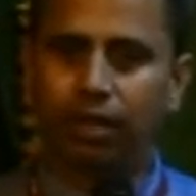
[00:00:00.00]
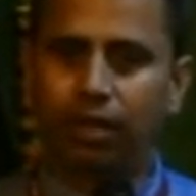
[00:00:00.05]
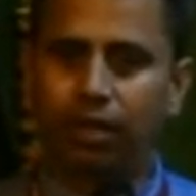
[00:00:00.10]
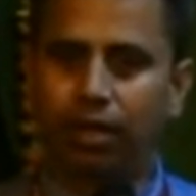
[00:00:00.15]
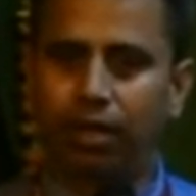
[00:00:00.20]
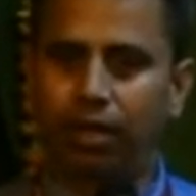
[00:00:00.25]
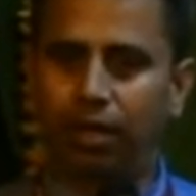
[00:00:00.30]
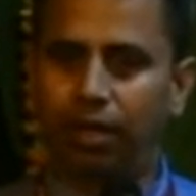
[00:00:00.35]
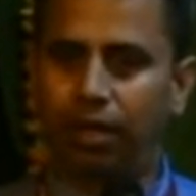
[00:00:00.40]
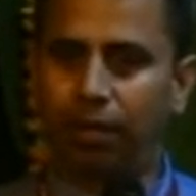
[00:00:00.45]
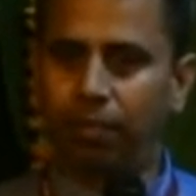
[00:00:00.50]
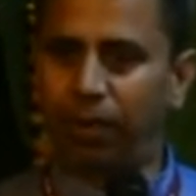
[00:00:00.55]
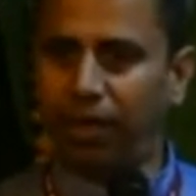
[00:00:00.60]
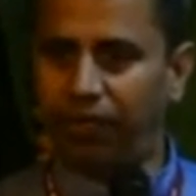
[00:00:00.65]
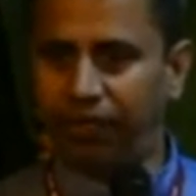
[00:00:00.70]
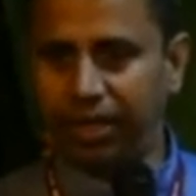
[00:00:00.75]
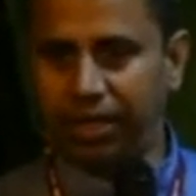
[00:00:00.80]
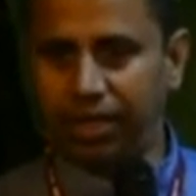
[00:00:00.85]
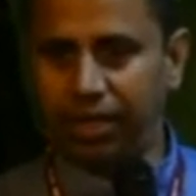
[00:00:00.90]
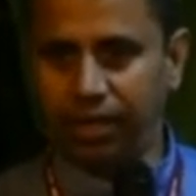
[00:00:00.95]

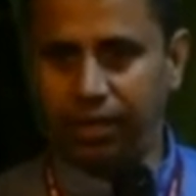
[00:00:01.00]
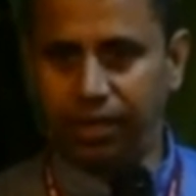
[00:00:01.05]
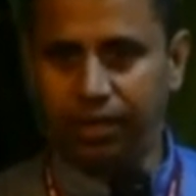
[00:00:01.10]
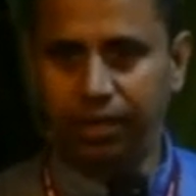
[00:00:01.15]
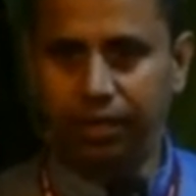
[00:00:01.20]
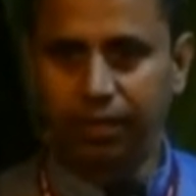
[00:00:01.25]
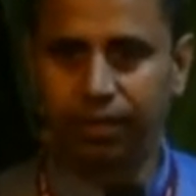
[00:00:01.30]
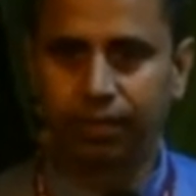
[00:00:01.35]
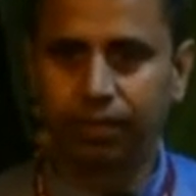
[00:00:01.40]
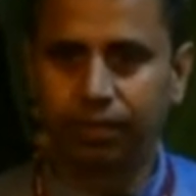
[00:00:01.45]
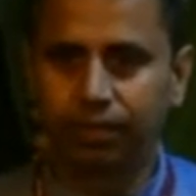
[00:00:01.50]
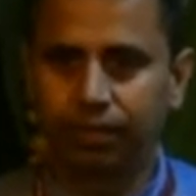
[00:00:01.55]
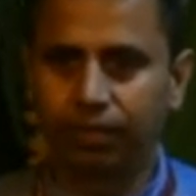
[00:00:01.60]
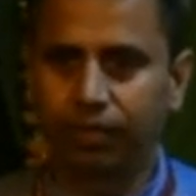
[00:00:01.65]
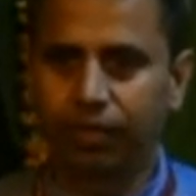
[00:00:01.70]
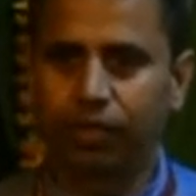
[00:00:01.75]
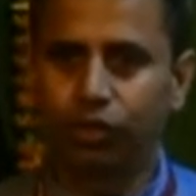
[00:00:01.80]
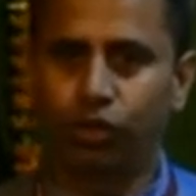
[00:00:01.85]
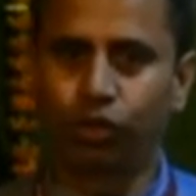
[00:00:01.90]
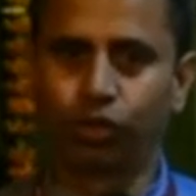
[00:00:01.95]
perfect at it.
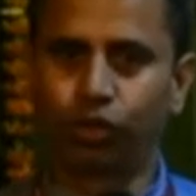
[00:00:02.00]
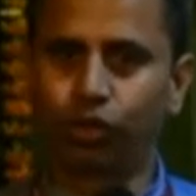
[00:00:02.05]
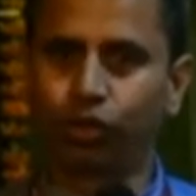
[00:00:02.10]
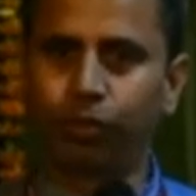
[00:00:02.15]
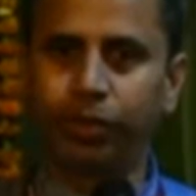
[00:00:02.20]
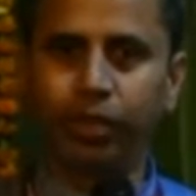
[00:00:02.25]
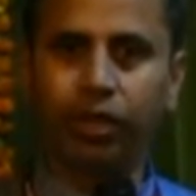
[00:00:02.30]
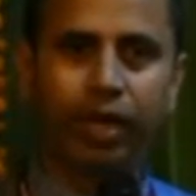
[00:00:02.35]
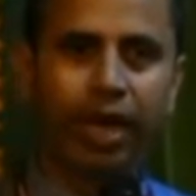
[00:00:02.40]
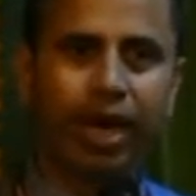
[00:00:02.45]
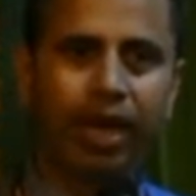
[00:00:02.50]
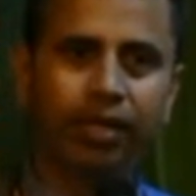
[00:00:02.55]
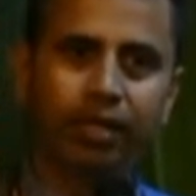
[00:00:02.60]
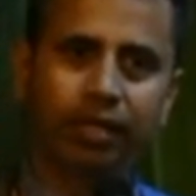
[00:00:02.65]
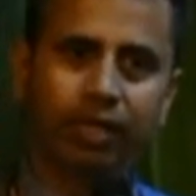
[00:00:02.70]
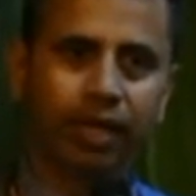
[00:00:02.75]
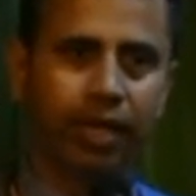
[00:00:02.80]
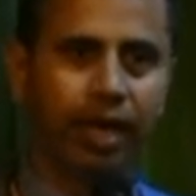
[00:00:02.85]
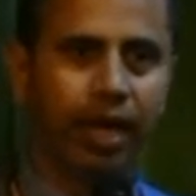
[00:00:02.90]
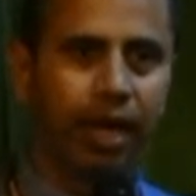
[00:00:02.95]
So show me your
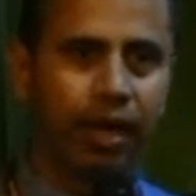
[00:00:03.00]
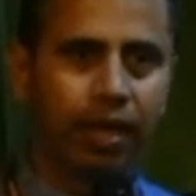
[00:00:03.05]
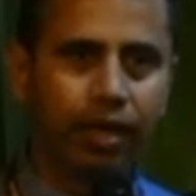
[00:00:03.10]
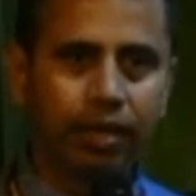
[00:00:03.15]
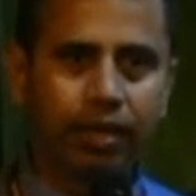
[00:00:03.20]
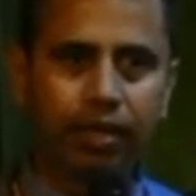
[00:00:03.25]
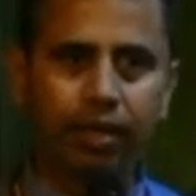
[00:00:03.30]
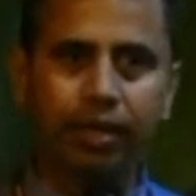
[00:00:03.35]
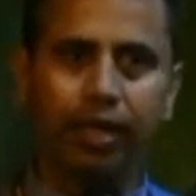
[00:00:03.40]
hands and I'll